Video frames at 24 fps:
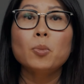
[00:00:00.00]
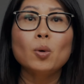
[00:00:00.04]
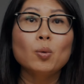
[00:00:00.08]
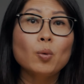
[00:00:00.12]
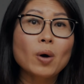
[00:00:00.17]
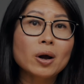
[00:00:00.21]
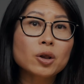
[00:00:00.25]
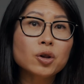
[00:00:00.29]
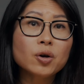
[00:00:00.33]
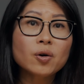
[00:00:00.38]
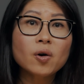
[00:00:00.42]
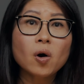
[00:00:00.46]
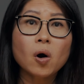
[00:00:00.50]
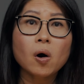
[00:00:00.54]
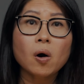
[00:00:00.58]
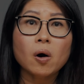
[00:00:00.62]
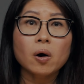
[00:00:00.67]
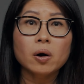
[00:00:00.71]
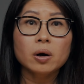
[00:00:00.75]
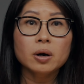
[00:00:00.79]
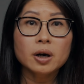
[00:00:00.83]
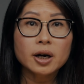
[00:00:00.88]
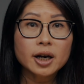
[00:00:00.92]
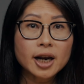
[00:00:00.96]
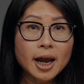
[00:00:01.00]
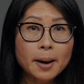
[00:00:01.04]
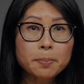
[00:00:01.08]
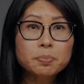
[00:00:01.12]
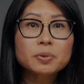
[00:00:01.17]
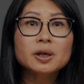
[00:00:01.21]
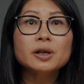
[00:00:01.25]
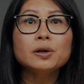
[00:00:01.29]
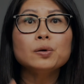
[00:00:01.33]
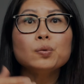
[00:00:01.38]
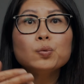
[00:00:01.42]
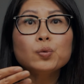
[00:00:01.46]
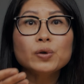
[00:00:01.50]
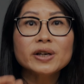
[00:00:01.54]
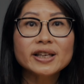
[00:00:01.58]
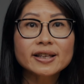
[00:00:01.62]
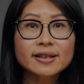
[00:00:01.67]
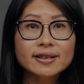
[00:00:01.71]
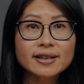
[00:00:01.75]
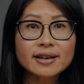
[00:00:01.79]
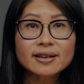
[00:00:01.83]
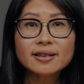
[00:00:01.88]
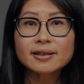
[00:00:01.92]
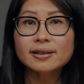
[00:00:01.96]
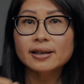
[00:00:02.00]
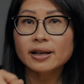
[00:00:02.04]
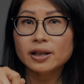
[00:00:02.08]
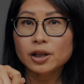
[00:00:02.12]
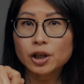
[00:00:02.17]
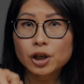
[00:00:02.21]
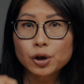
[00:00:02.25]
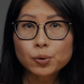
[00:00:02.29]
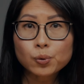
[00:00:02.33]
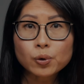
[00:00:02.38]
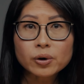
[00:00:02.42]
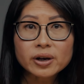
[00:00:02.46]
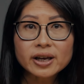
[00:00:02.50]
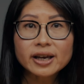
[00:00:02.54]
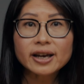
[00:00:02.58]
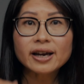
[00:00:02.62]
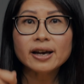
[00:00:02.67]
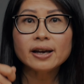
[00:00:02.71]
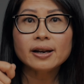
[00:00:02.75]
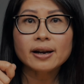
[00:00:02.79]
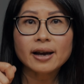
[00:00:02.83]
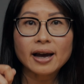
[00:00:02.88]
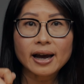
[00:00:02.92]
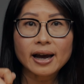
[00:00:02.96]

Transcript: But when you are leptin resistant, you will eat